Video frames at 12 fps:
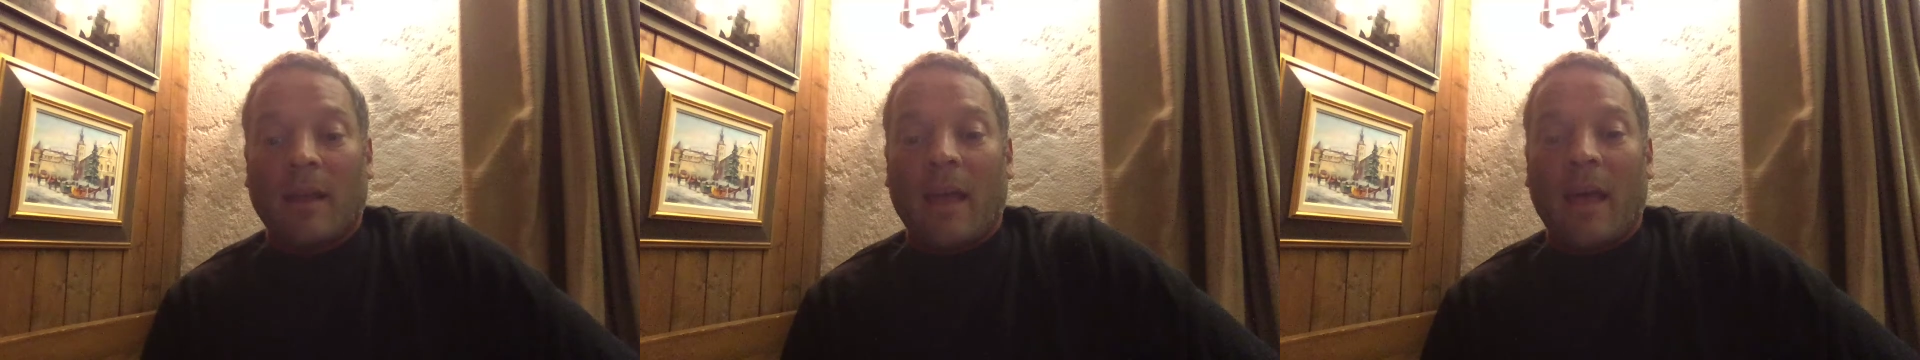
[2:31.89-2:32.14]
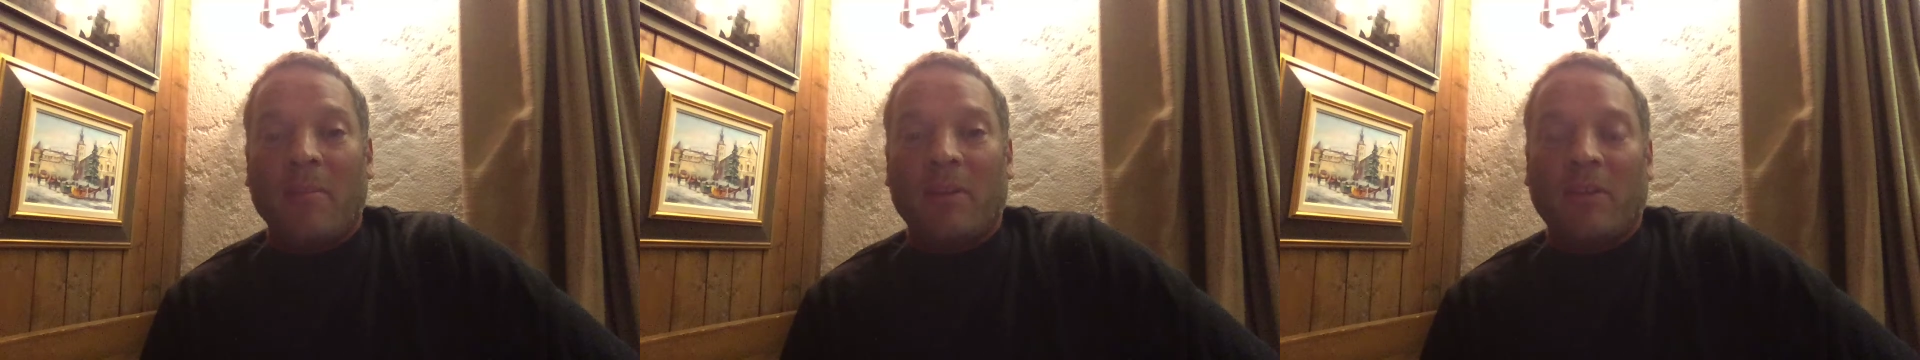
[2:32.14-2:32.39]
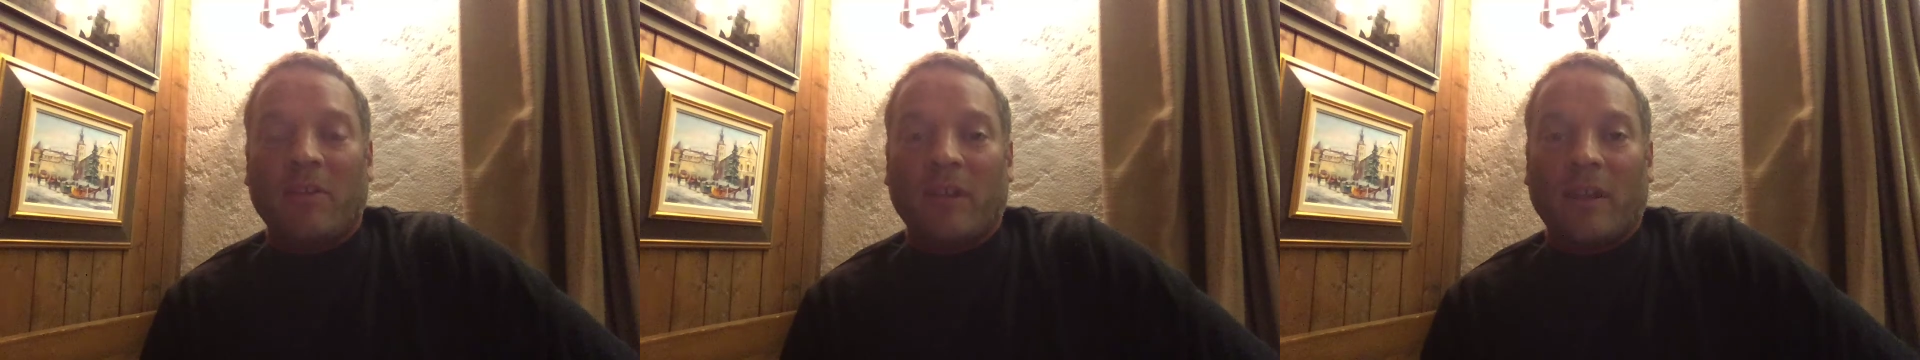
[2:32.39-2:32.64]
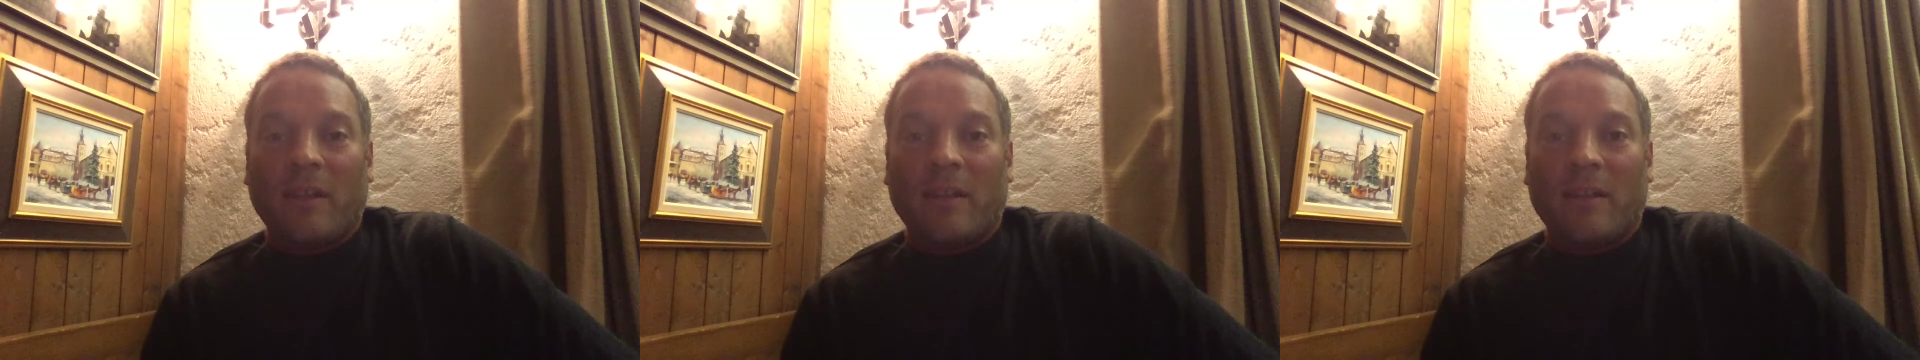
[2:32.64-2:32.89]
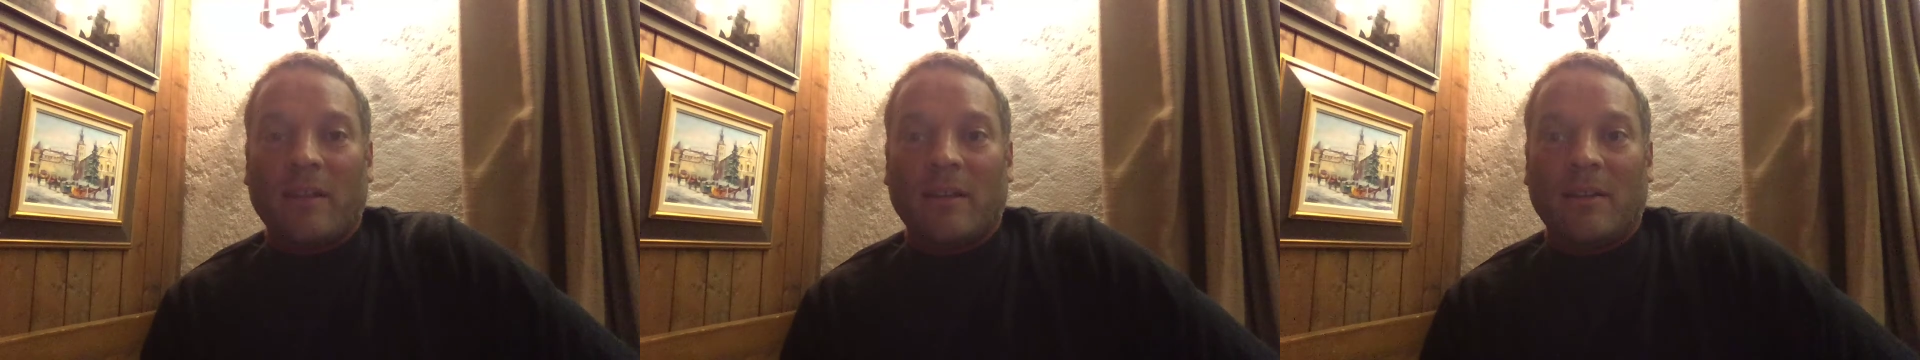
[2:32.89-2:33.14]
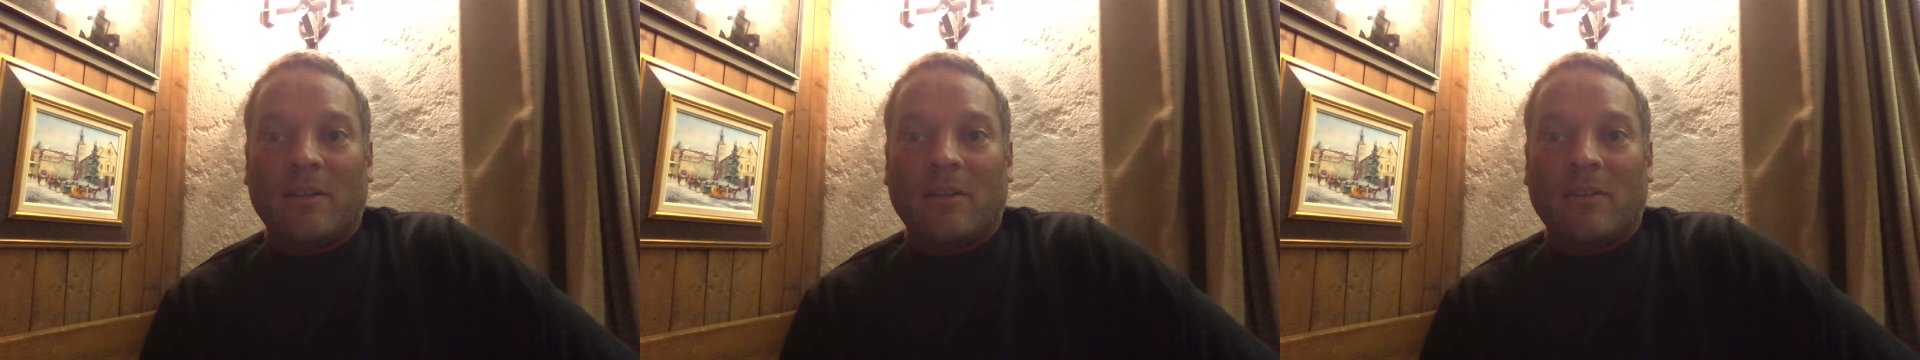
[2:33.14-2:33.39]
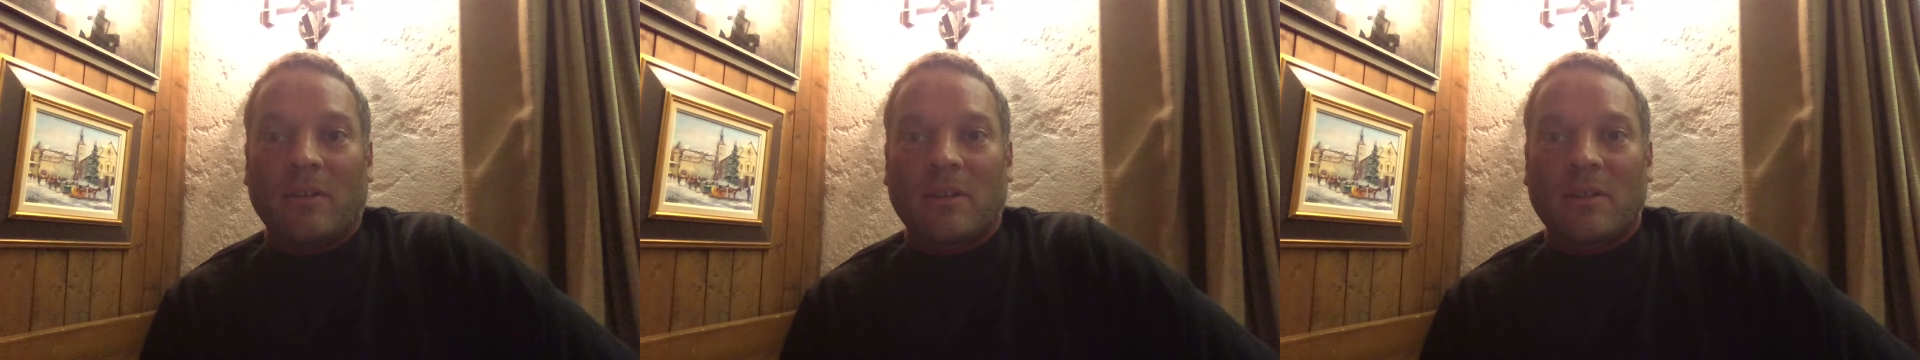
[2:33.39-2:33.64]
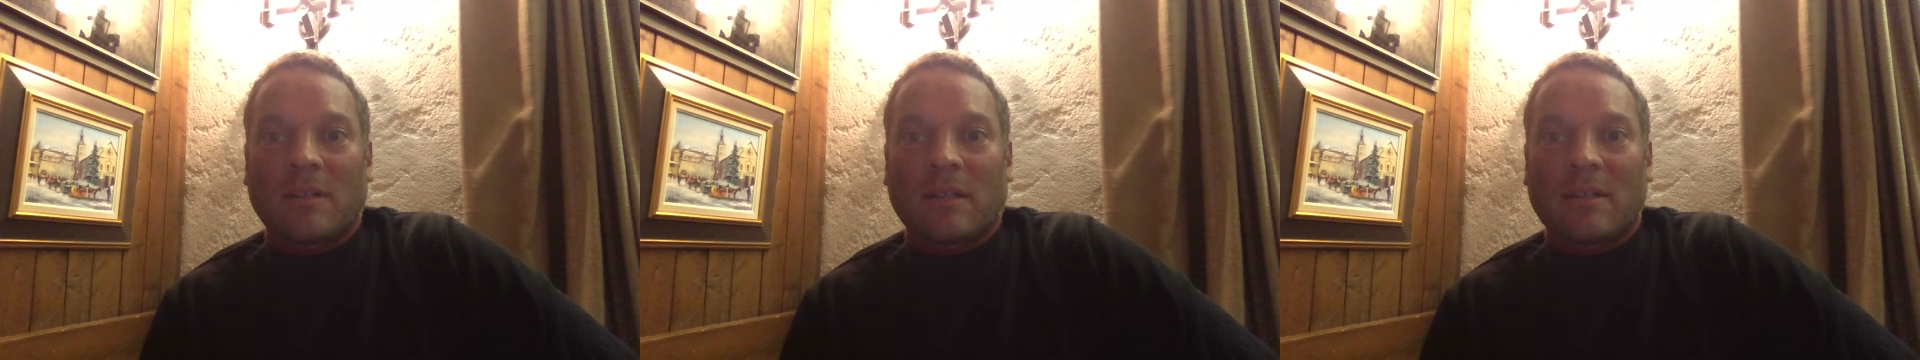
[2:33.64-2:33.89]
Happy to say that it took
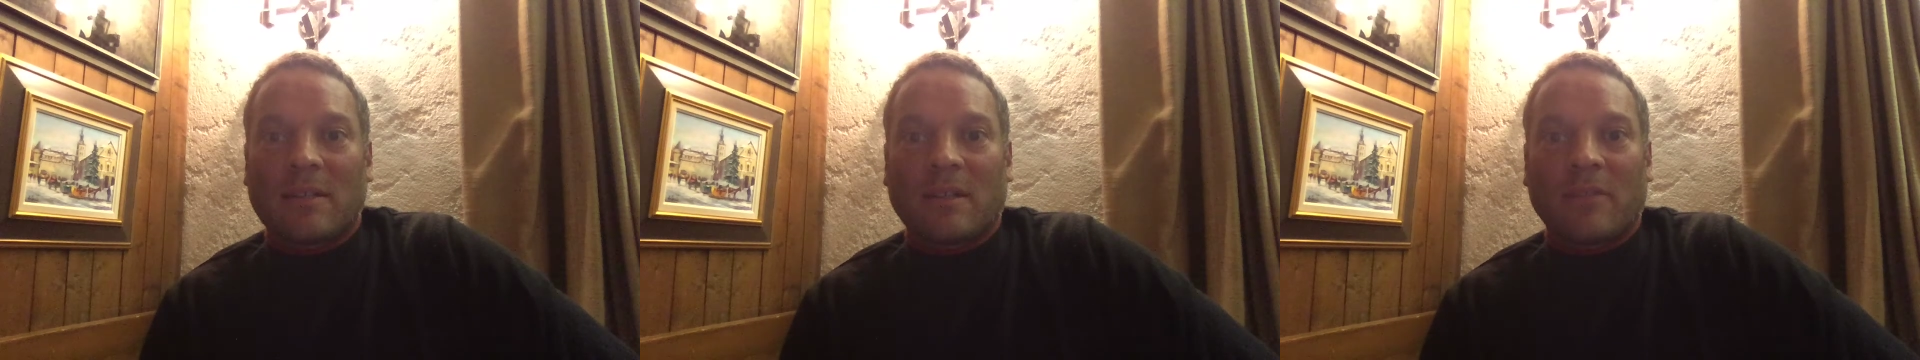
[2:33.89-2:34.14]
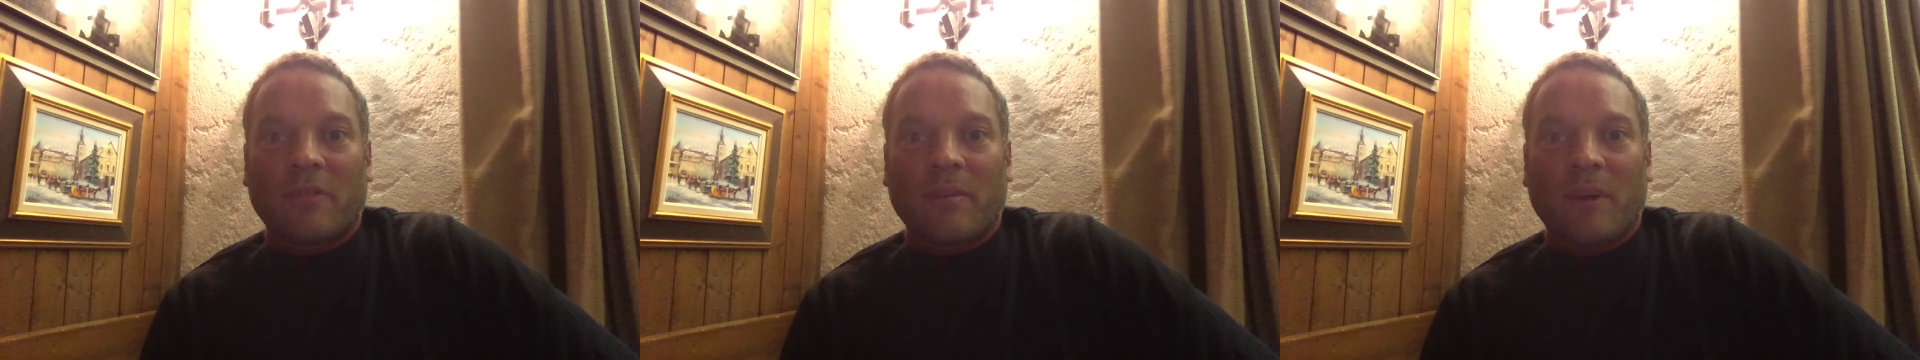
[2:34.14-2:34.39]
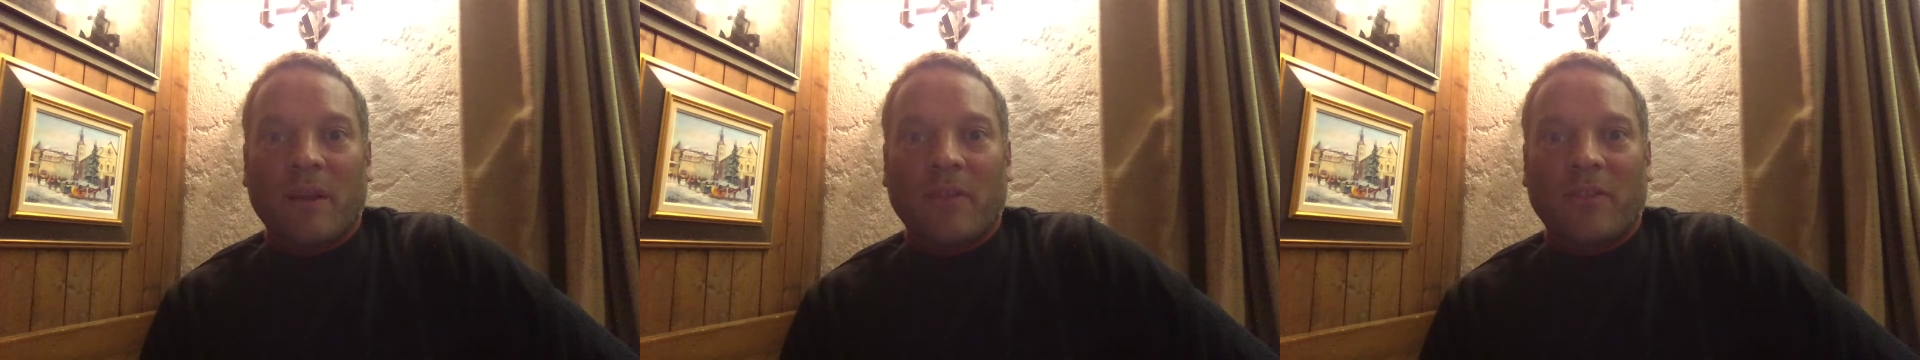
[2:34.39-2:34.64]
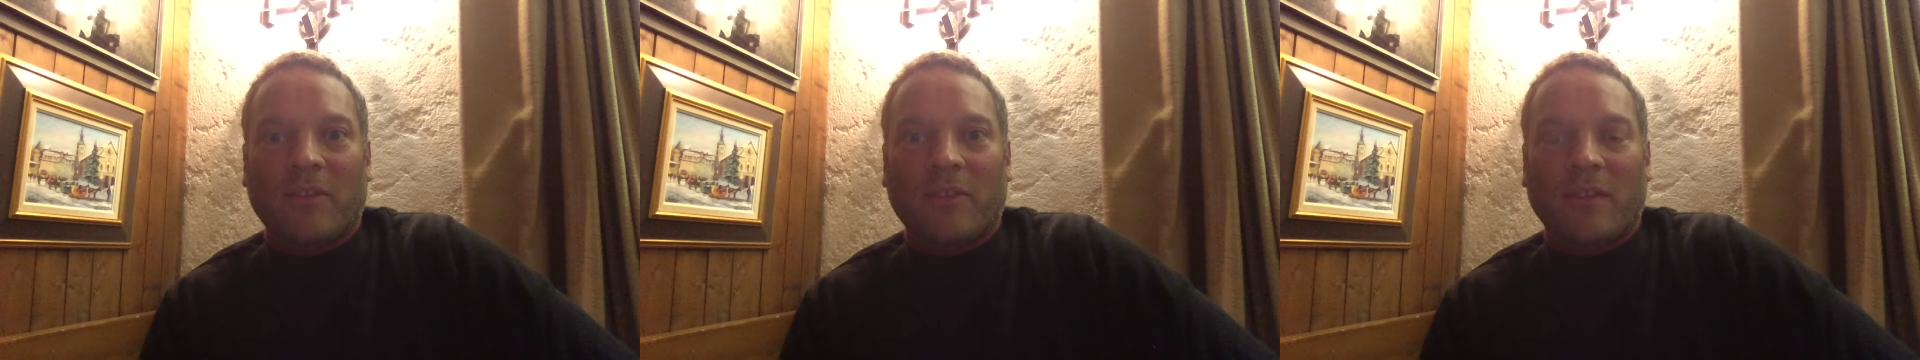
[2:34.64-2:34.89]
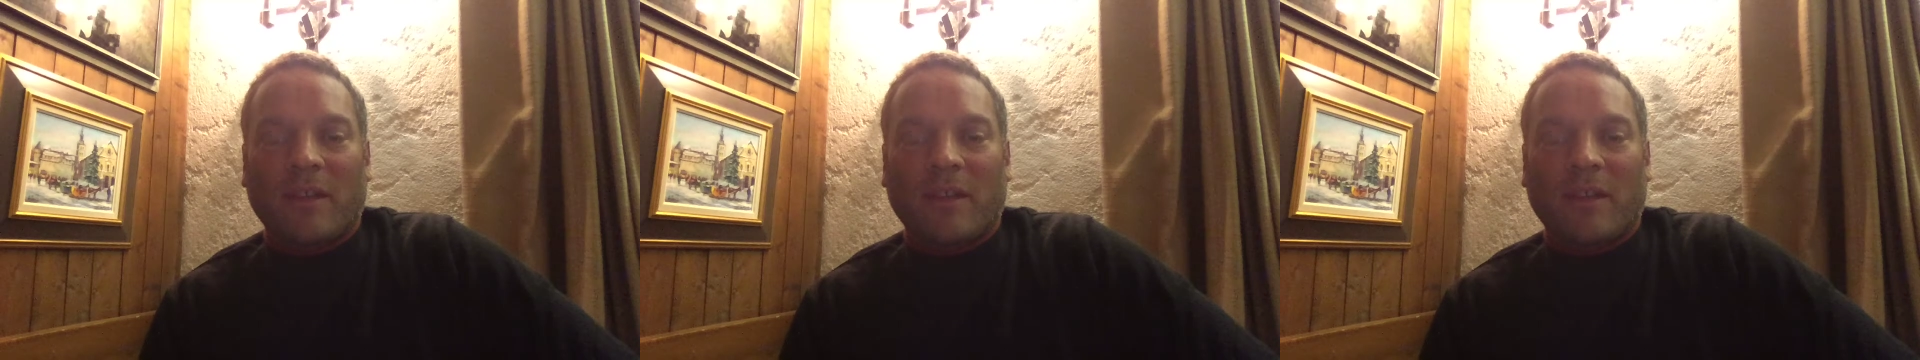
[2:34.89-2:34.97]
us less than 3 months